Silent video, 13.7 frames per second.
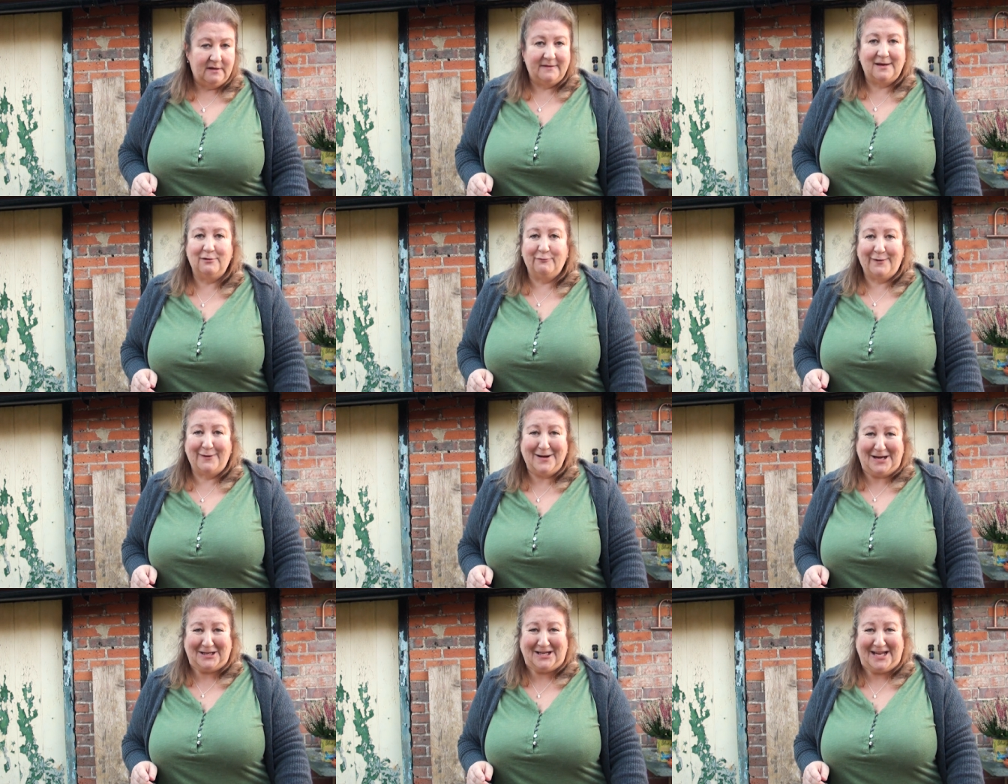then you're
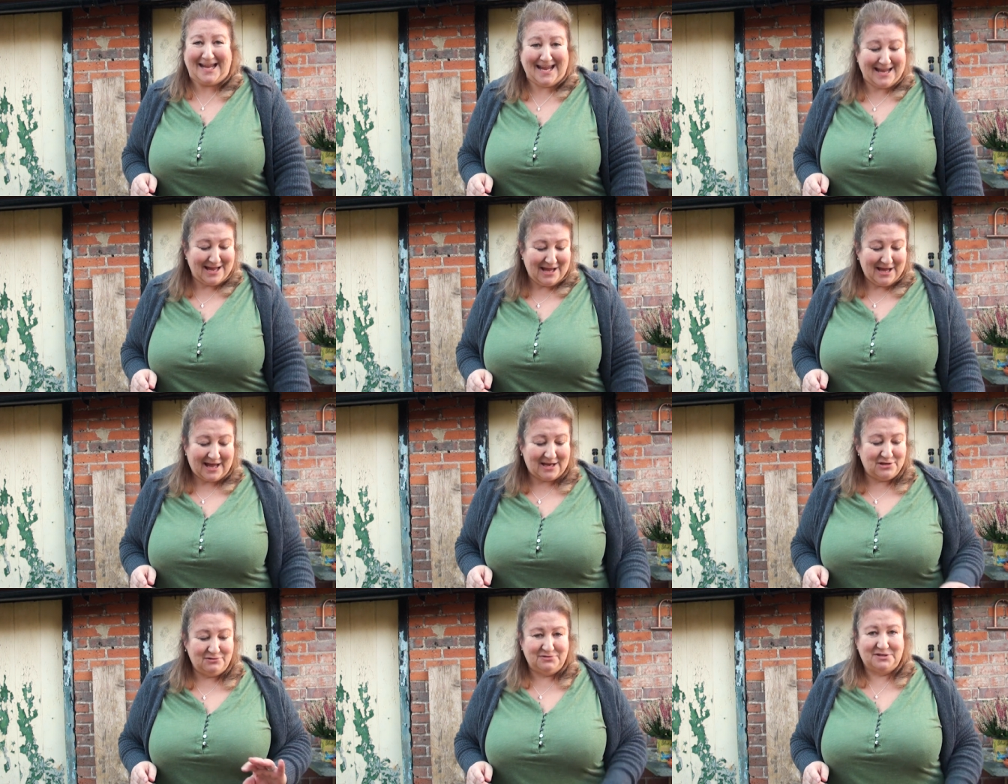very lucky
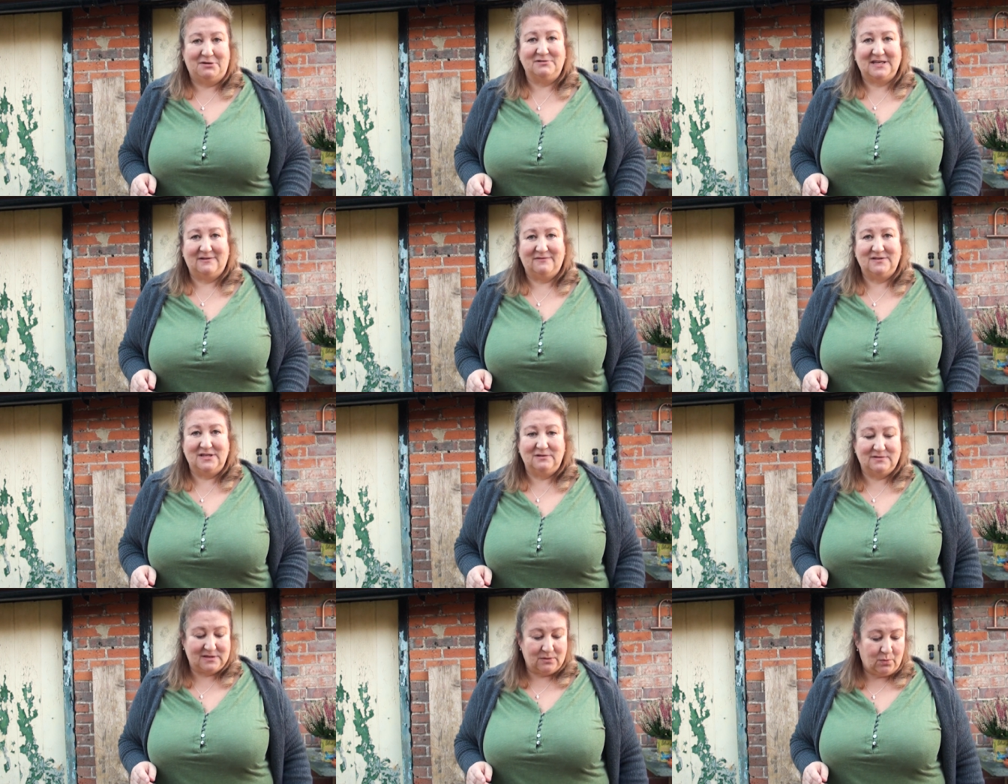and you don't have to
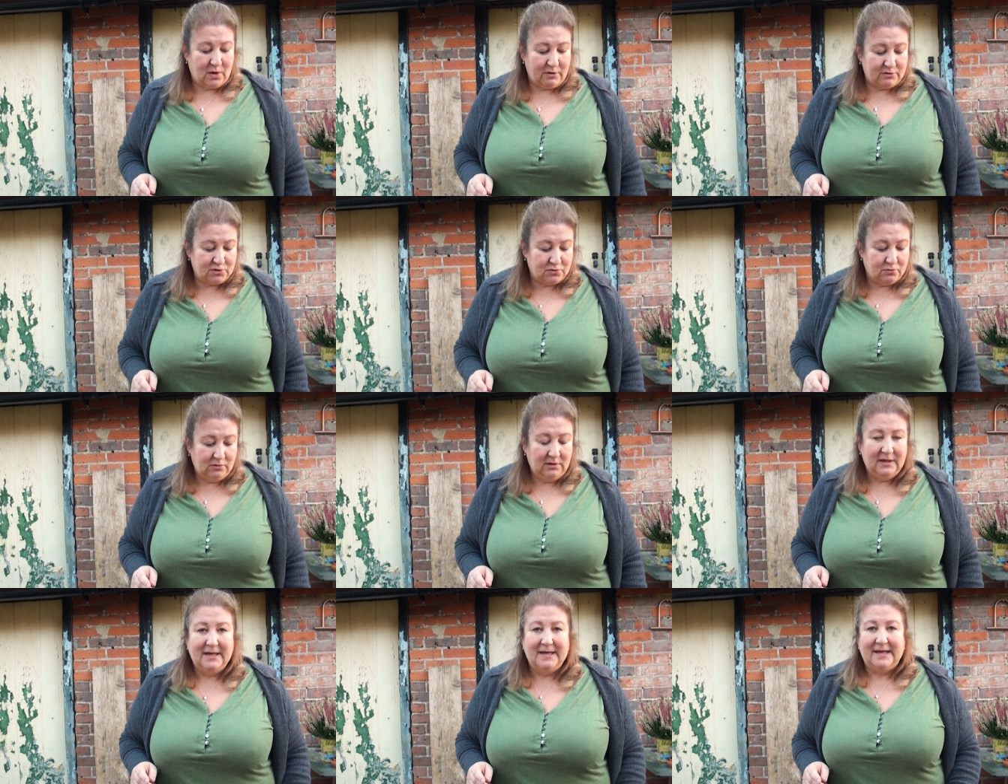use the wire at
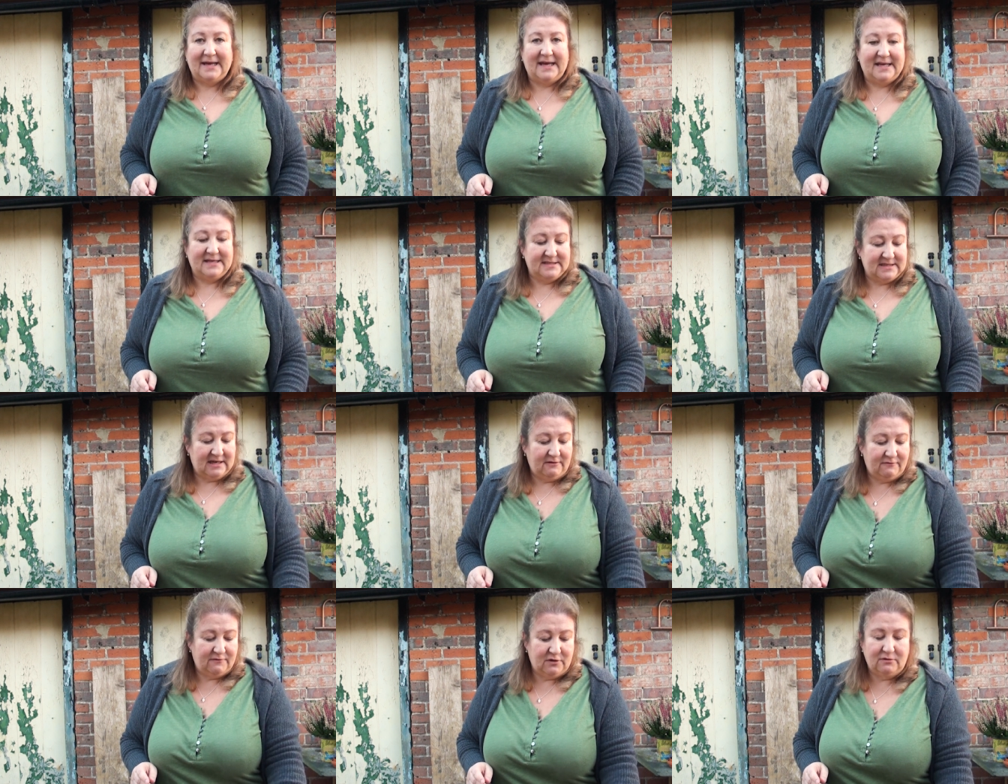all. And
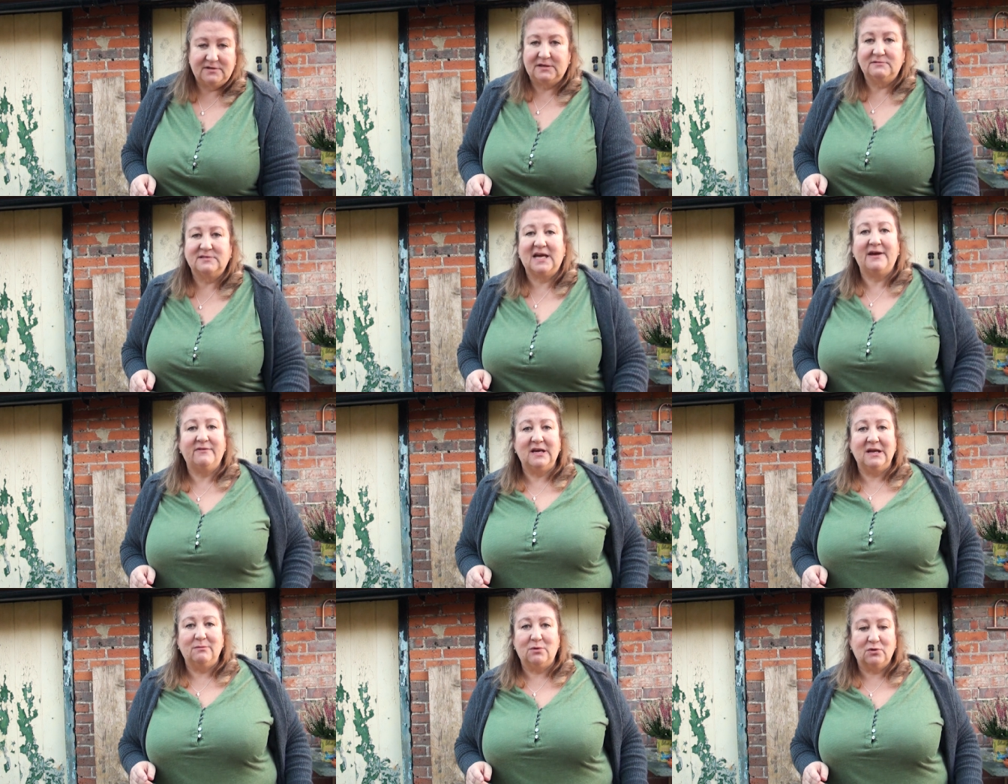if you don't have
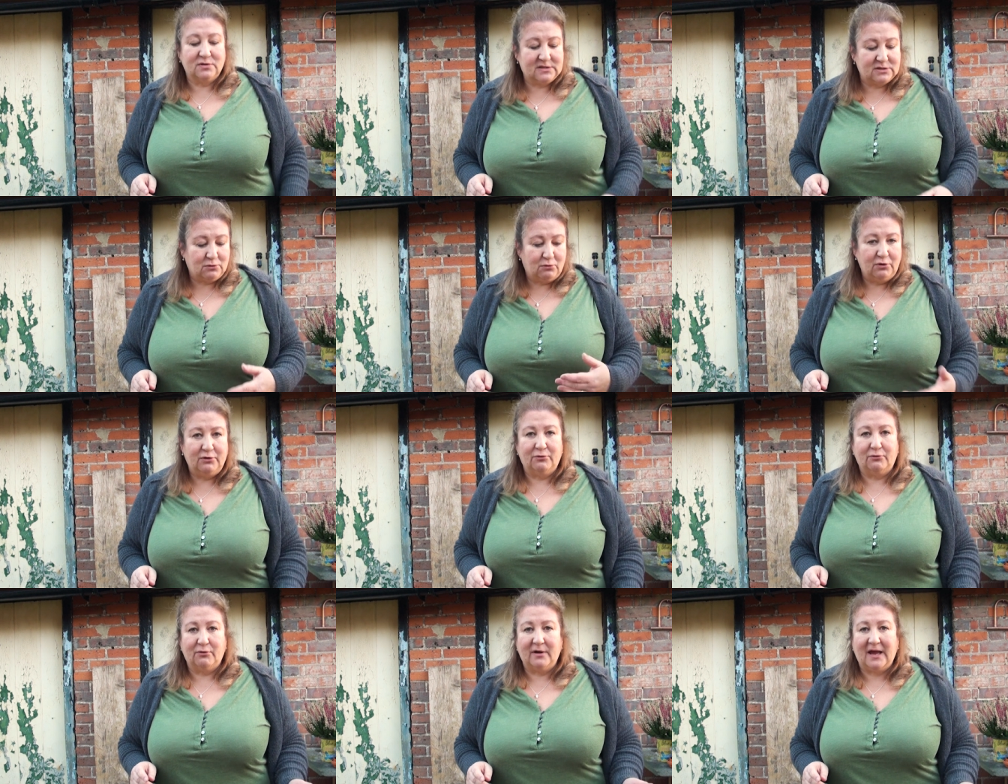any moss or
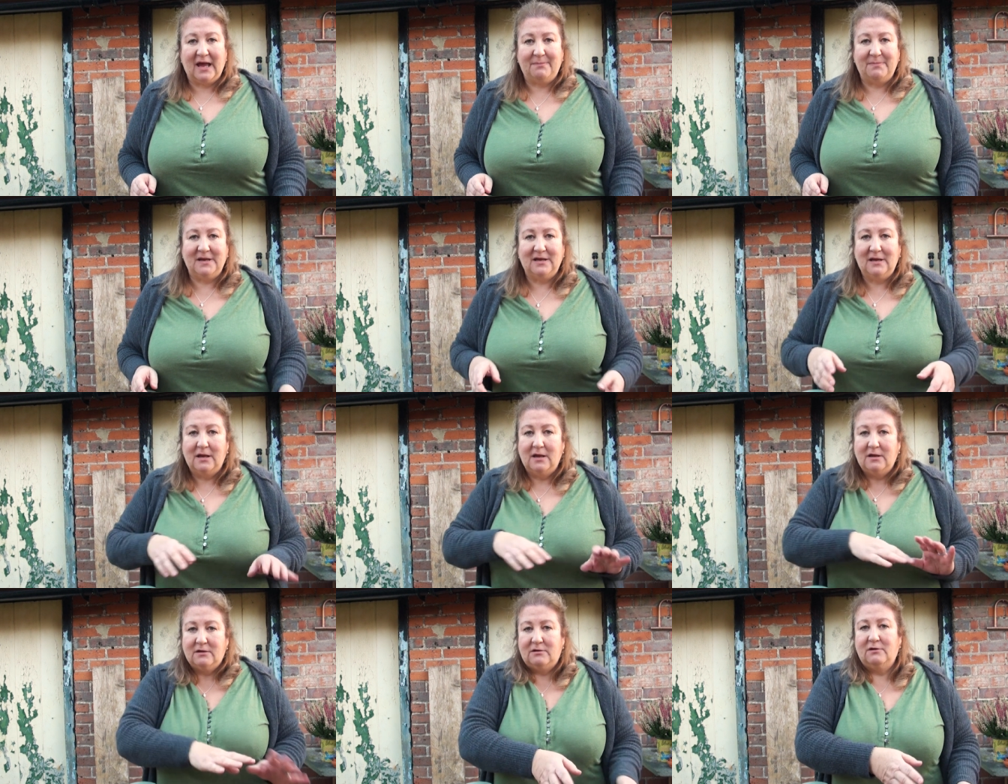you're happy
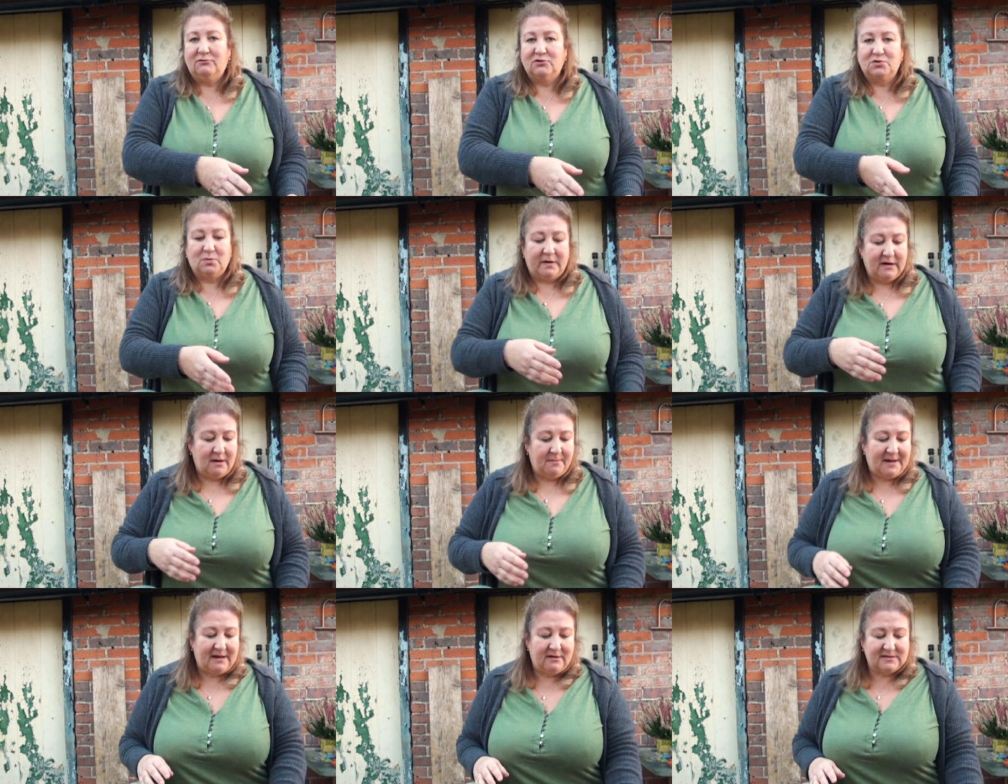not to worry
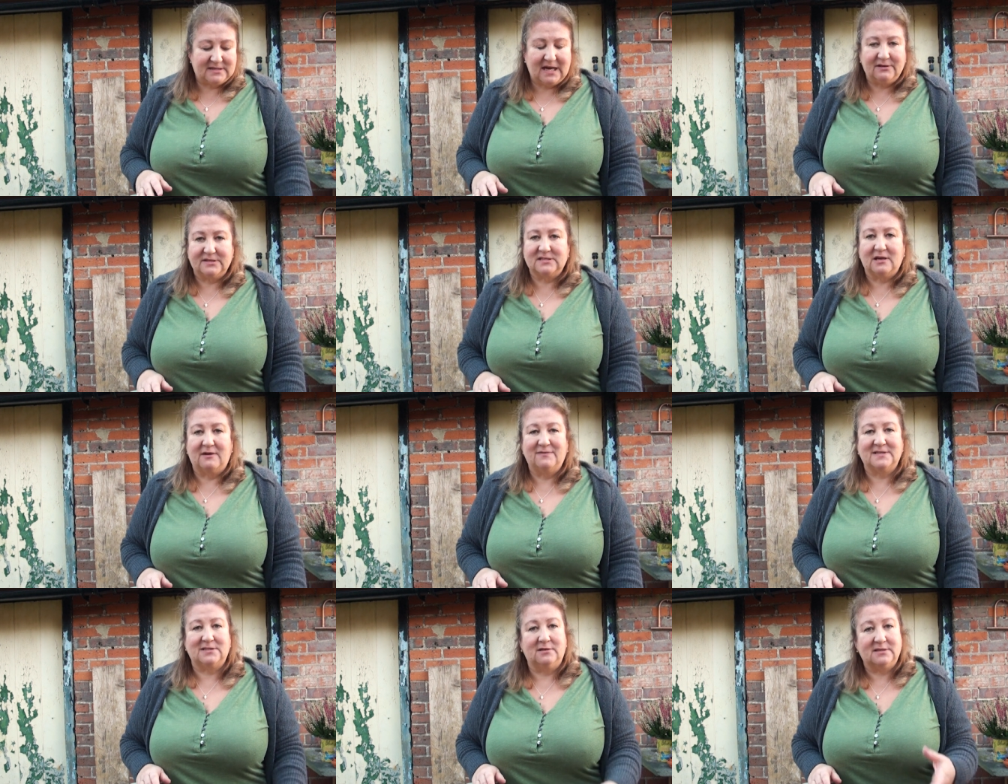about how the
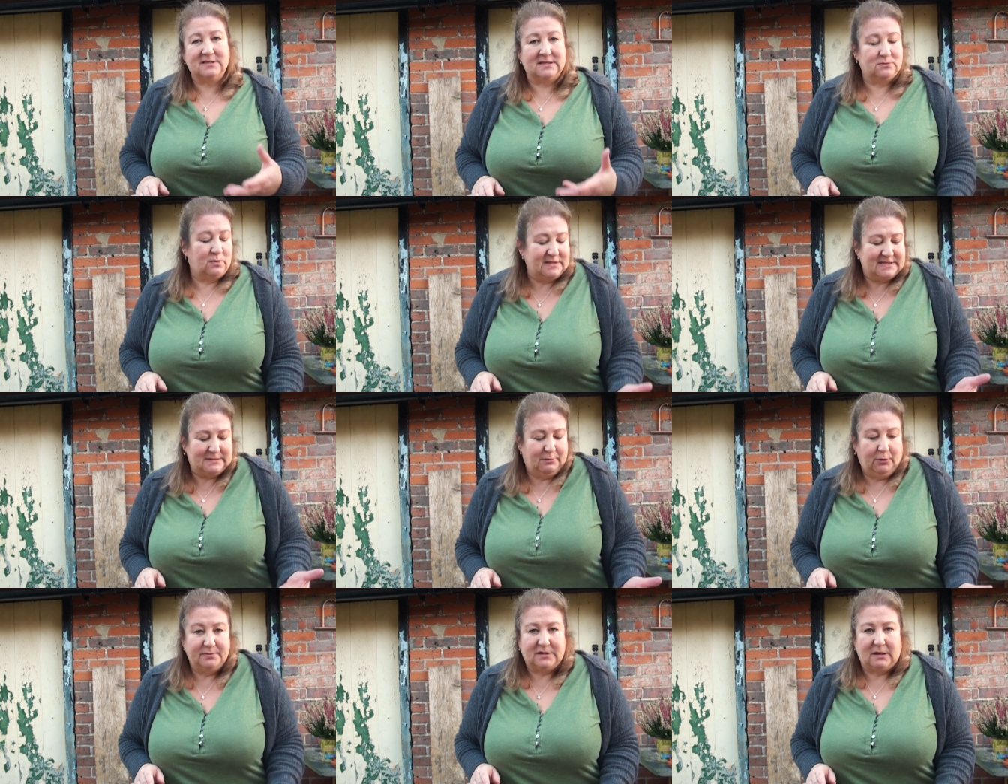surface looks because once the
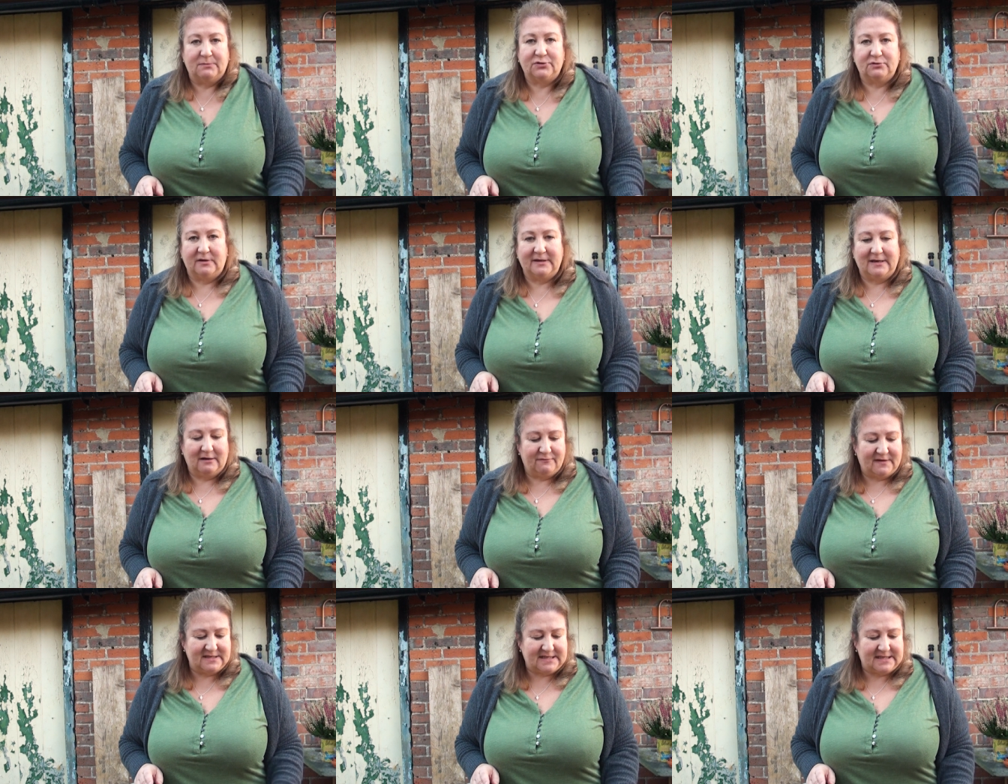bulbs come through they look
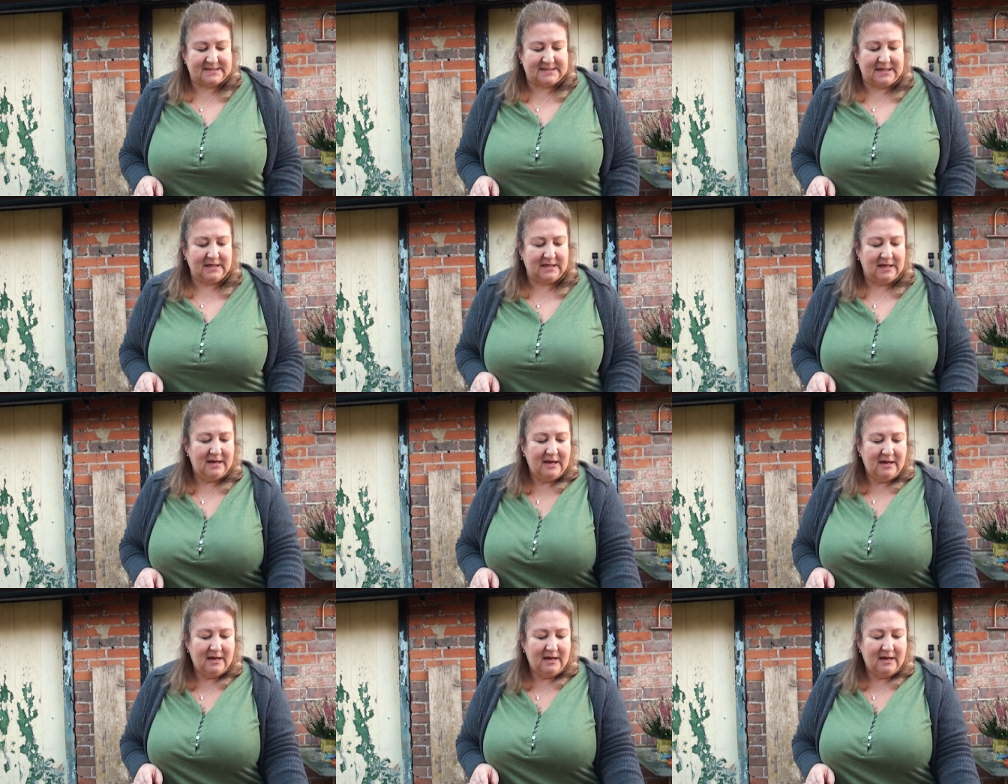fantastic